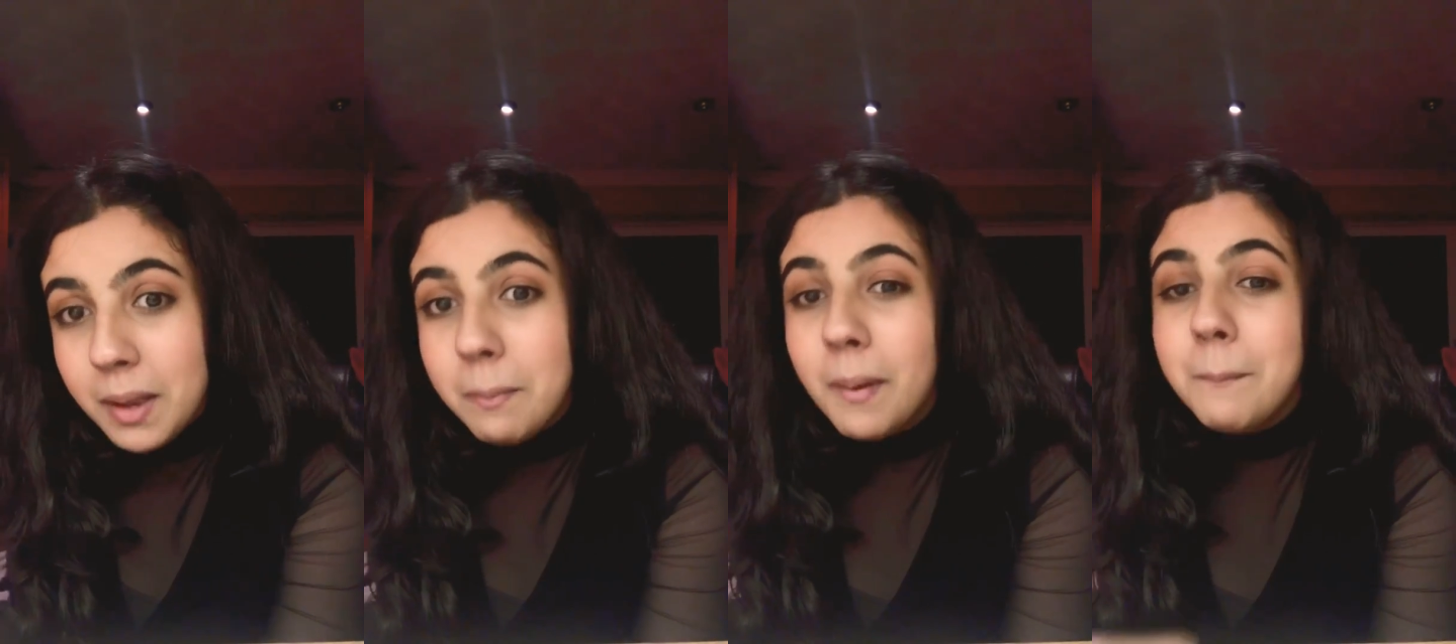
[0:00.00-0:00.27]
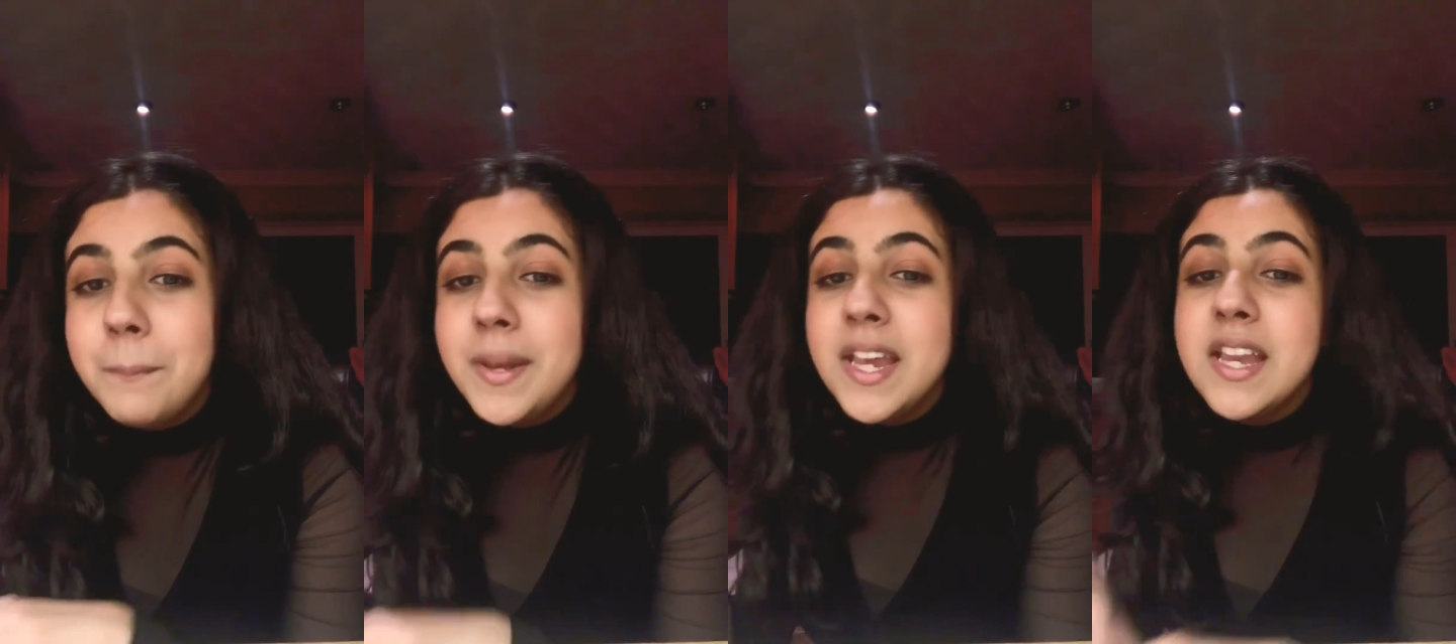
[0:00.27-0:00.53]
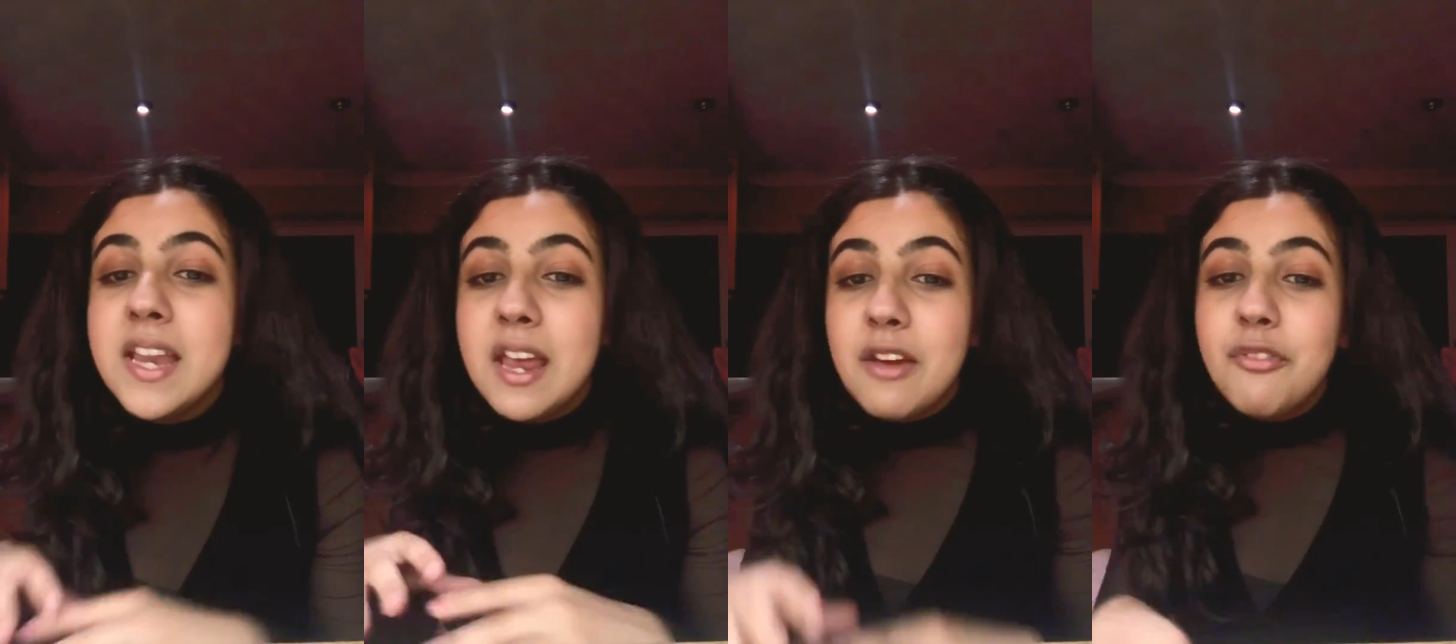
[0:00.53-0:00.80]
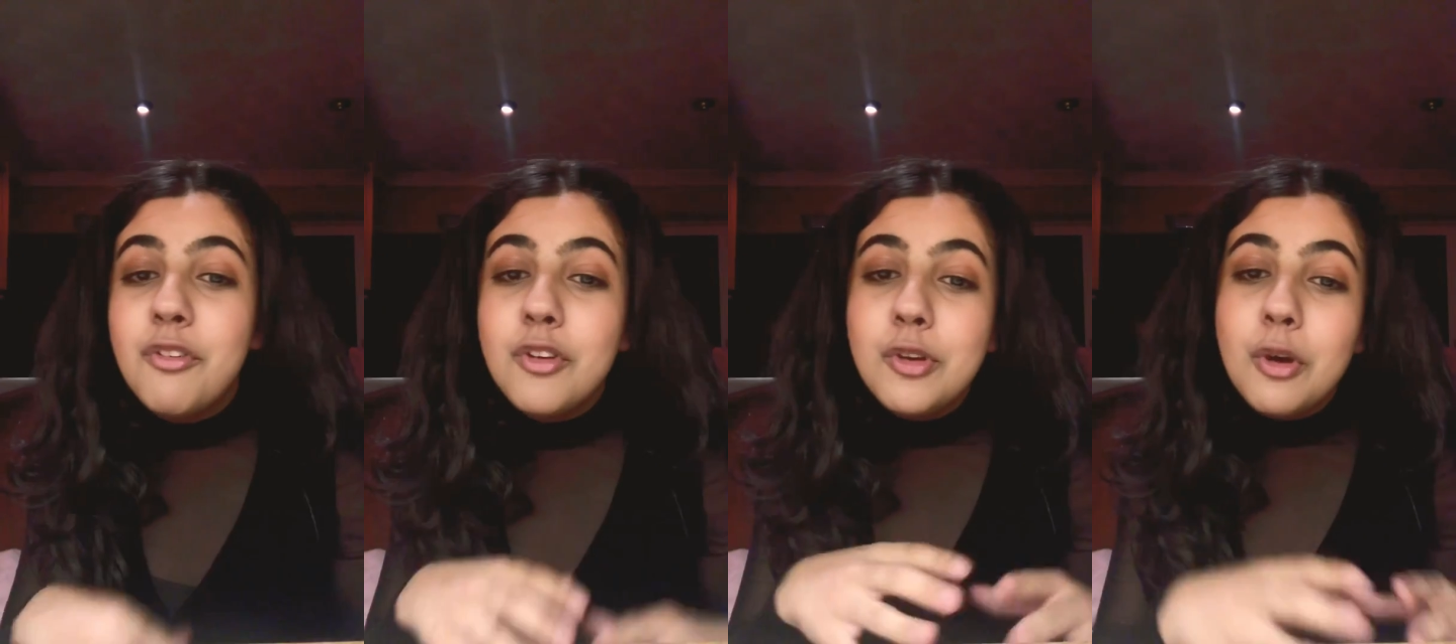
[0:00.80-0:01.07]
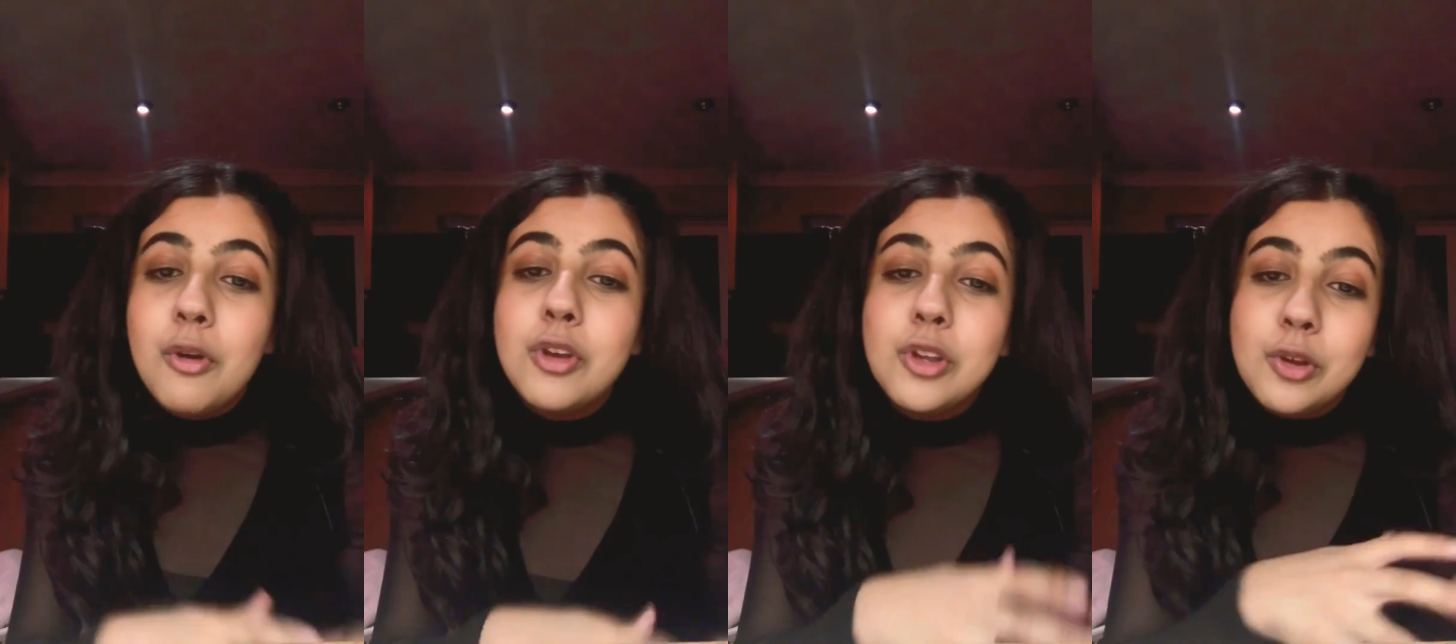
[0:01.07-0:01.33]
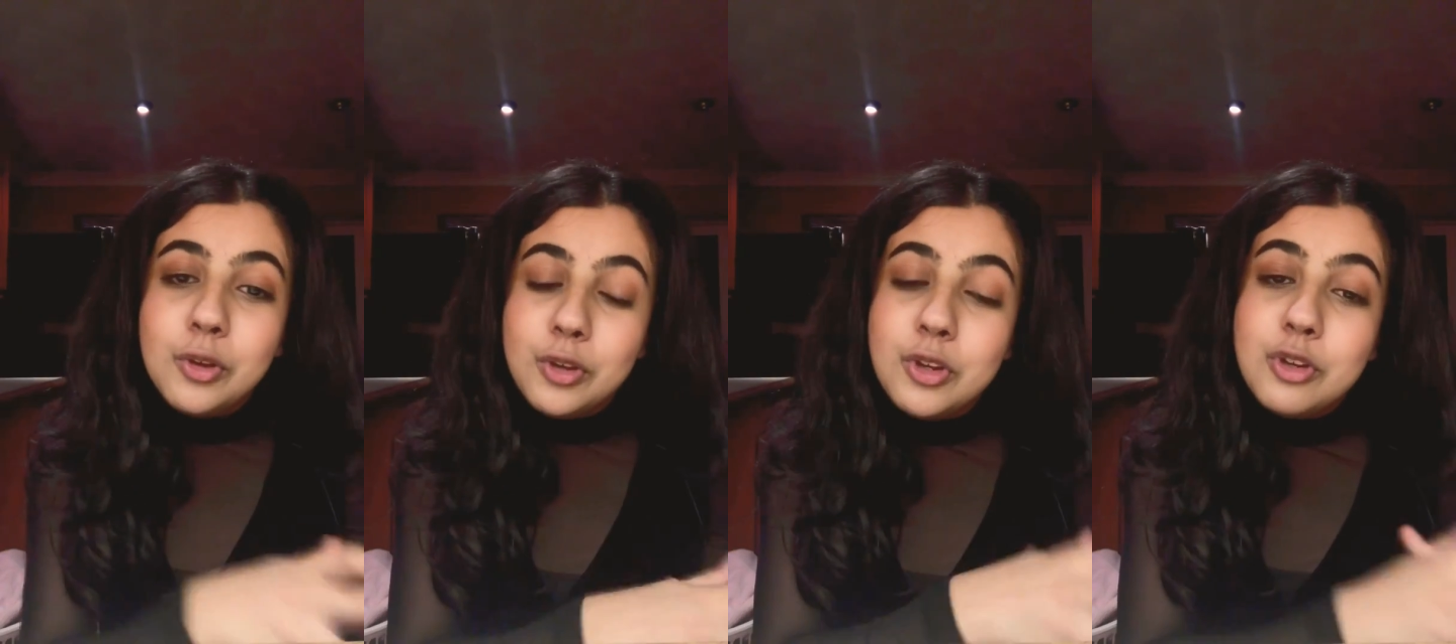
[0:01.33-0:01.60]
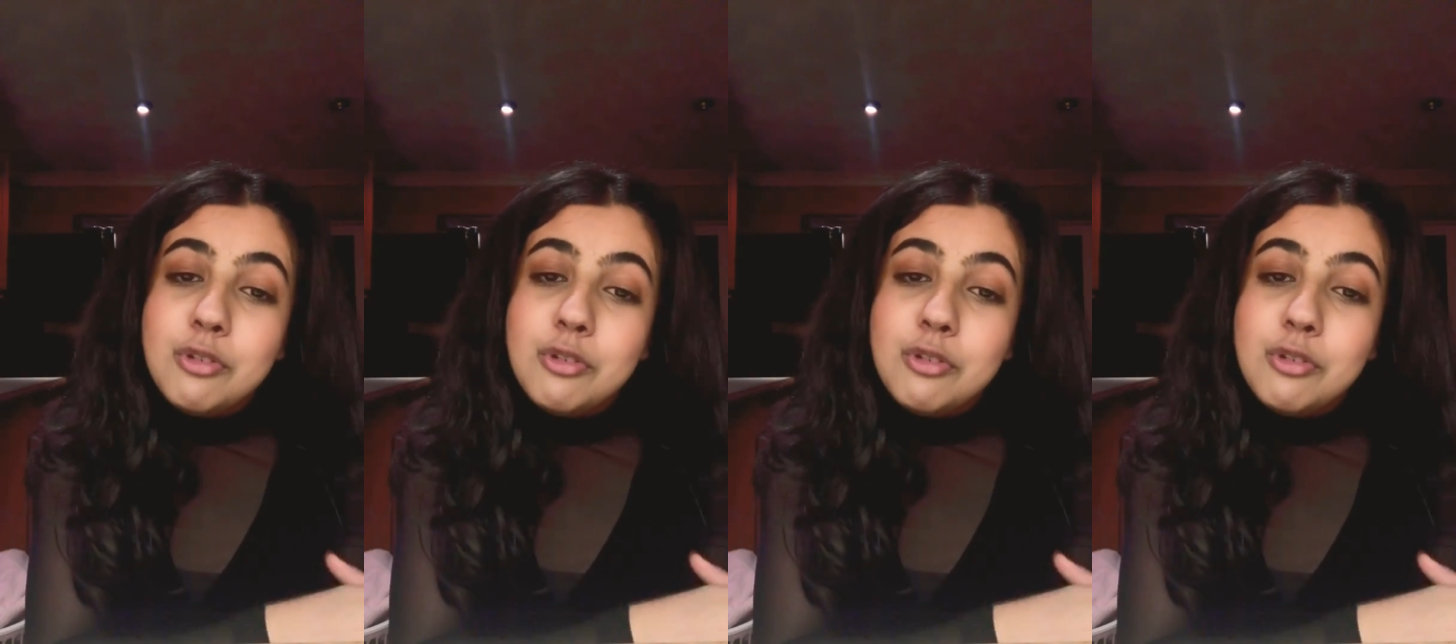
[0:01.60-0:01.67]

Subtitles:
but be there for those who you